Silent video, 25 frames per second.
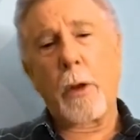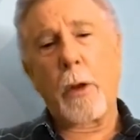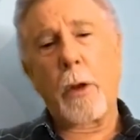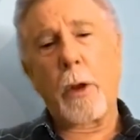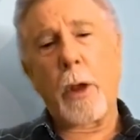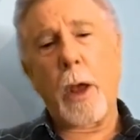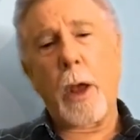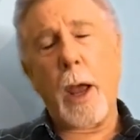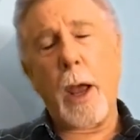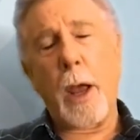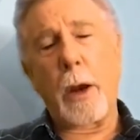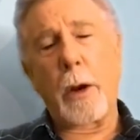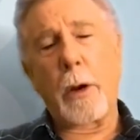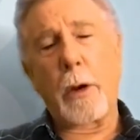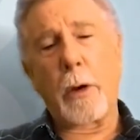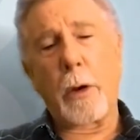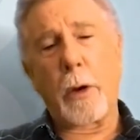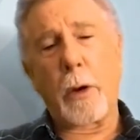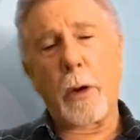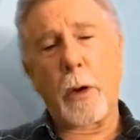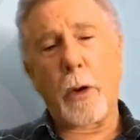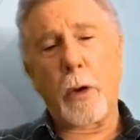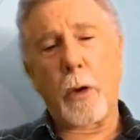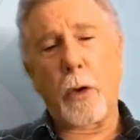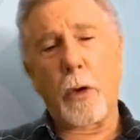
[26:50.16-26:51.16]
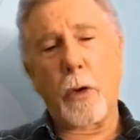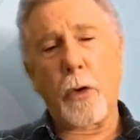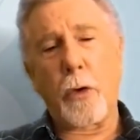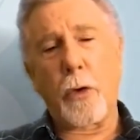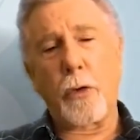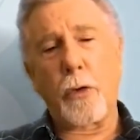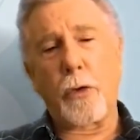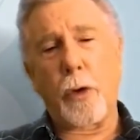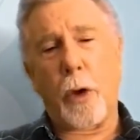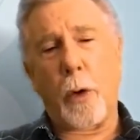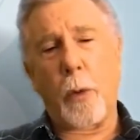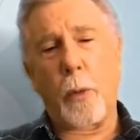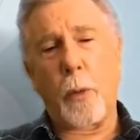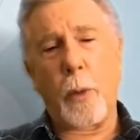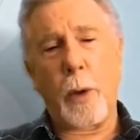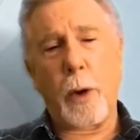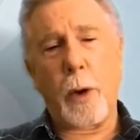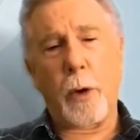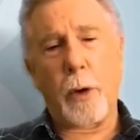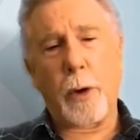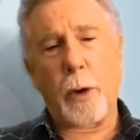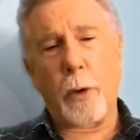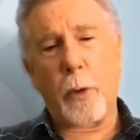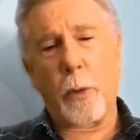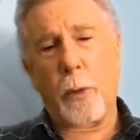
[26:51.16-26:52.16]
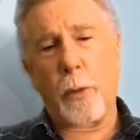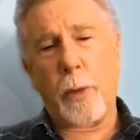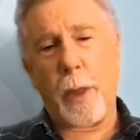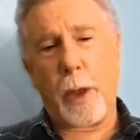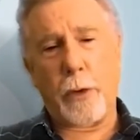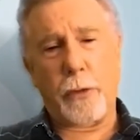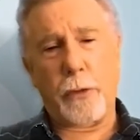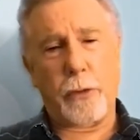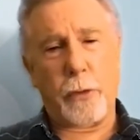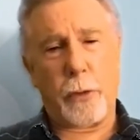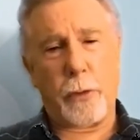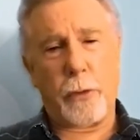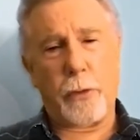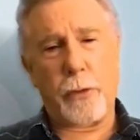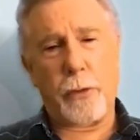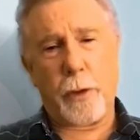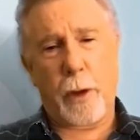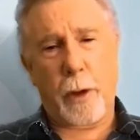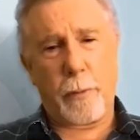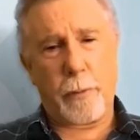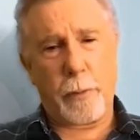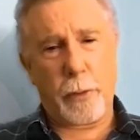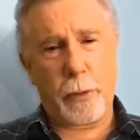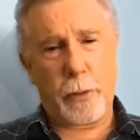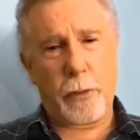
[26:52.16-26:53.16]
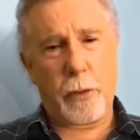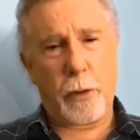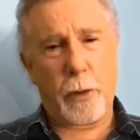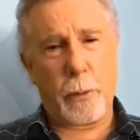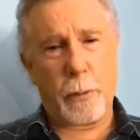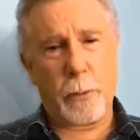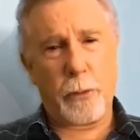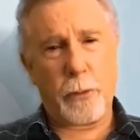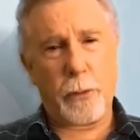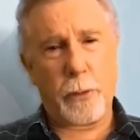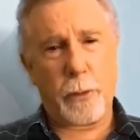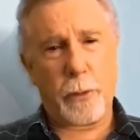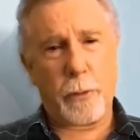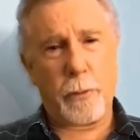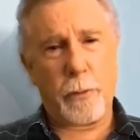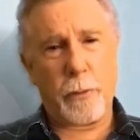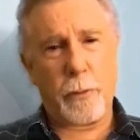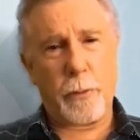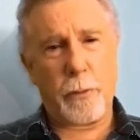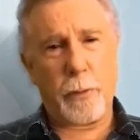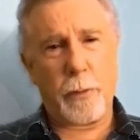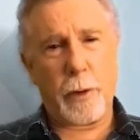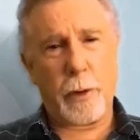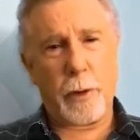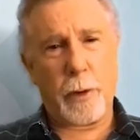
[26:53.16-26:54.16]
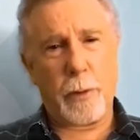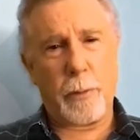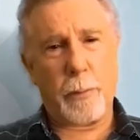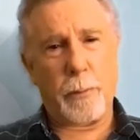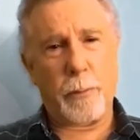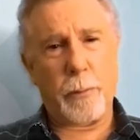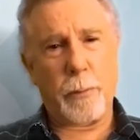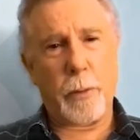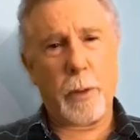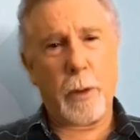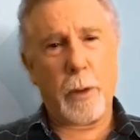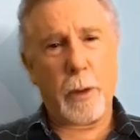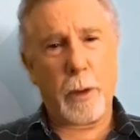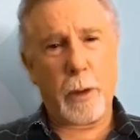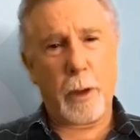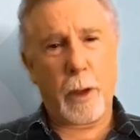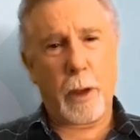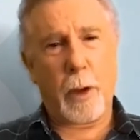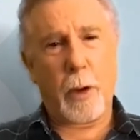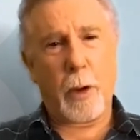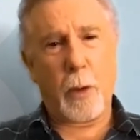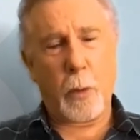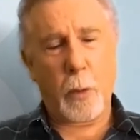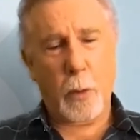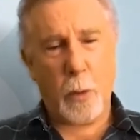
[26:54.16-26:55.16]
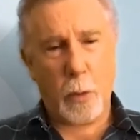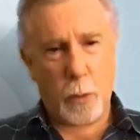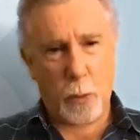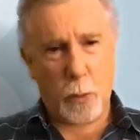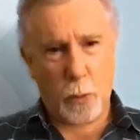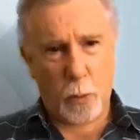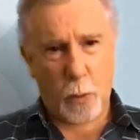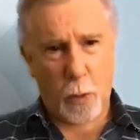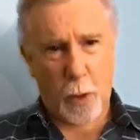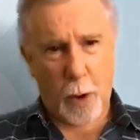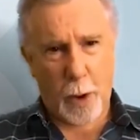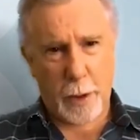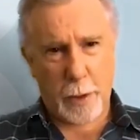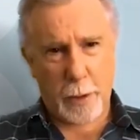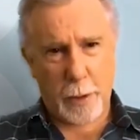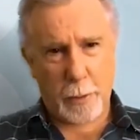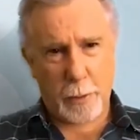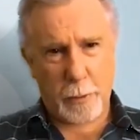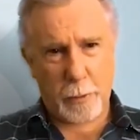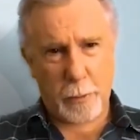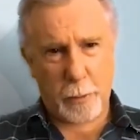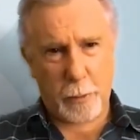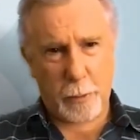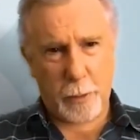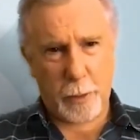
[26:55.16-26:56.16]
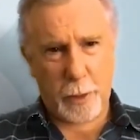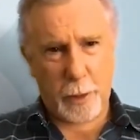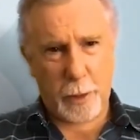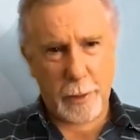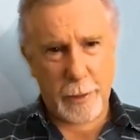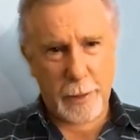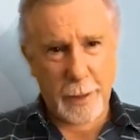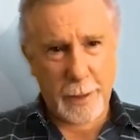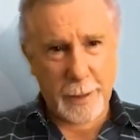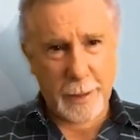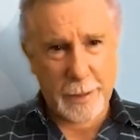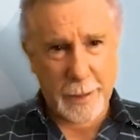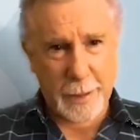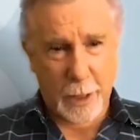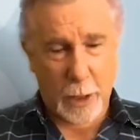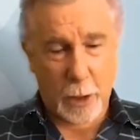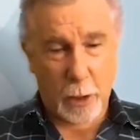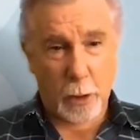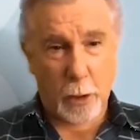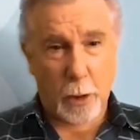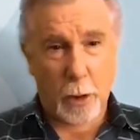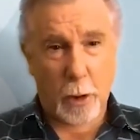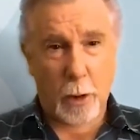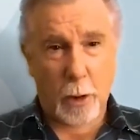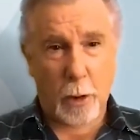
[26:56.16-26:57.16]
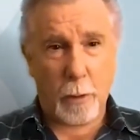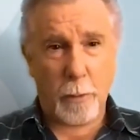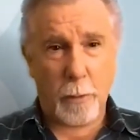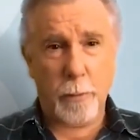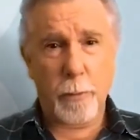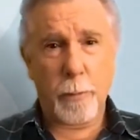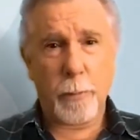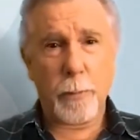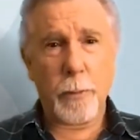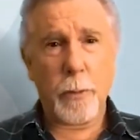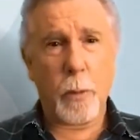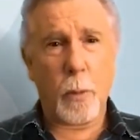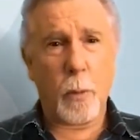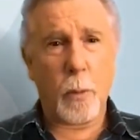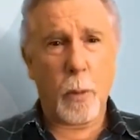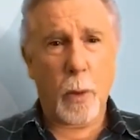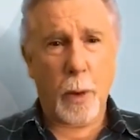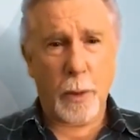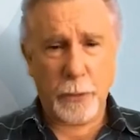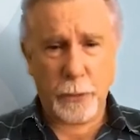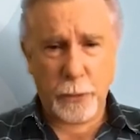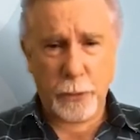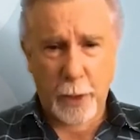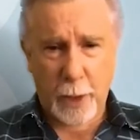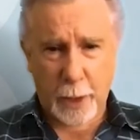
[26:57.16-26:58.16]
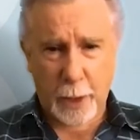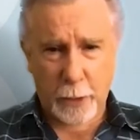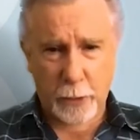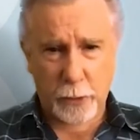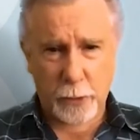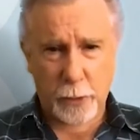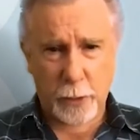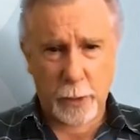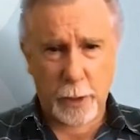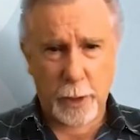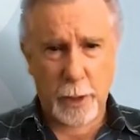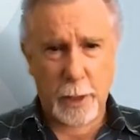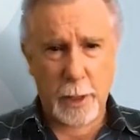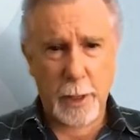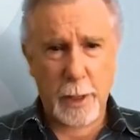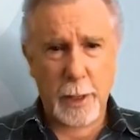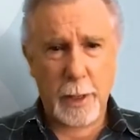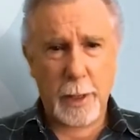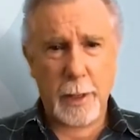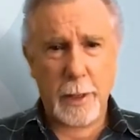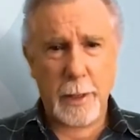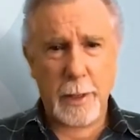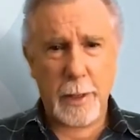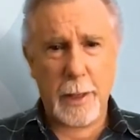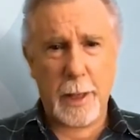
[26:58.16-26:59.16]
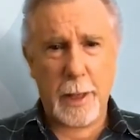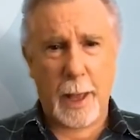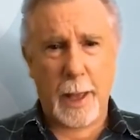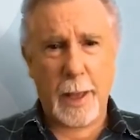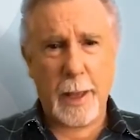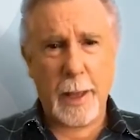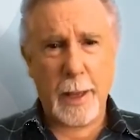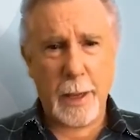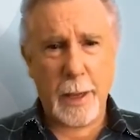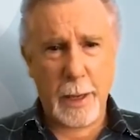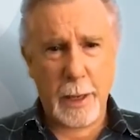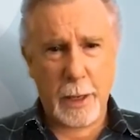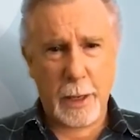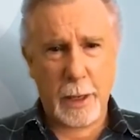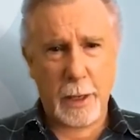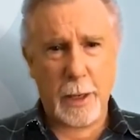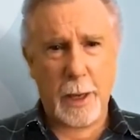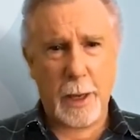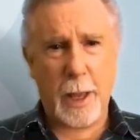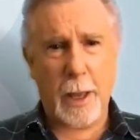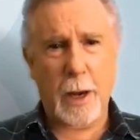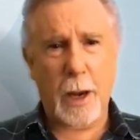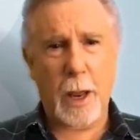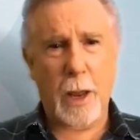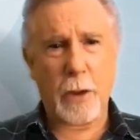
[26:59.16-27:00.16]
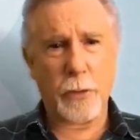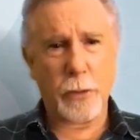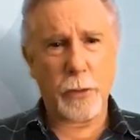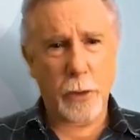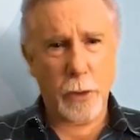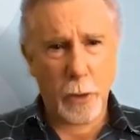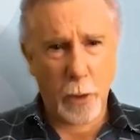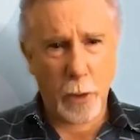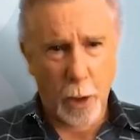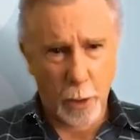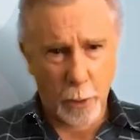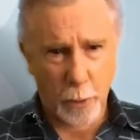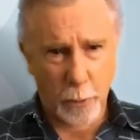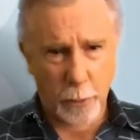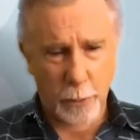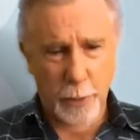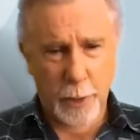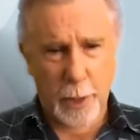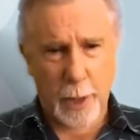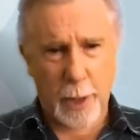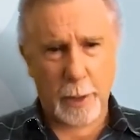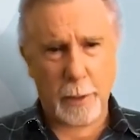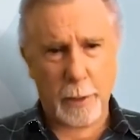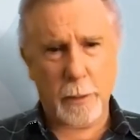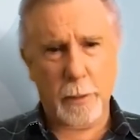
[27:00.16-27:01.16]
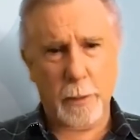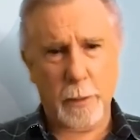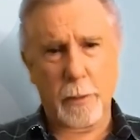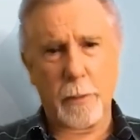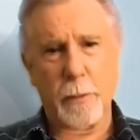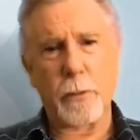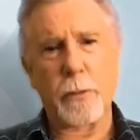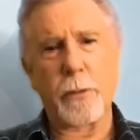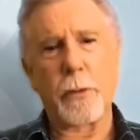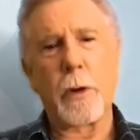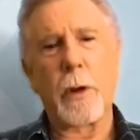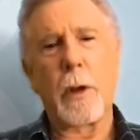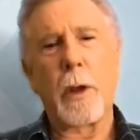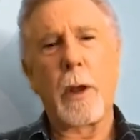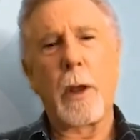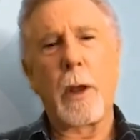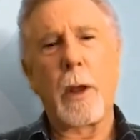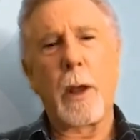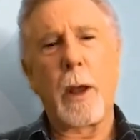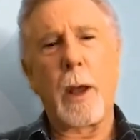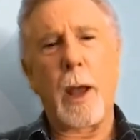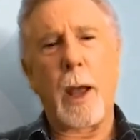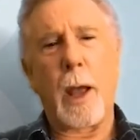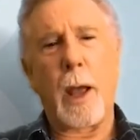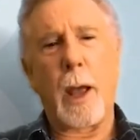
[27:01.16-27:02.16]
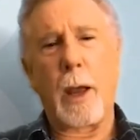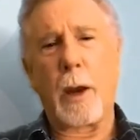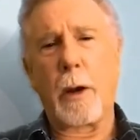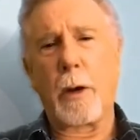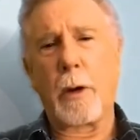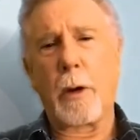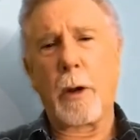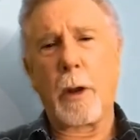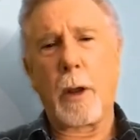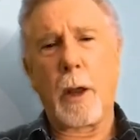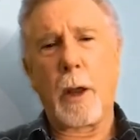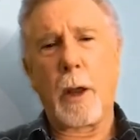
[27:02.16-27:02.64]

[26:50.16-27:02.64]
And so we look at all that sort of stuff in terms of, right into the detail of what's actually in it, and has it got all the actives. And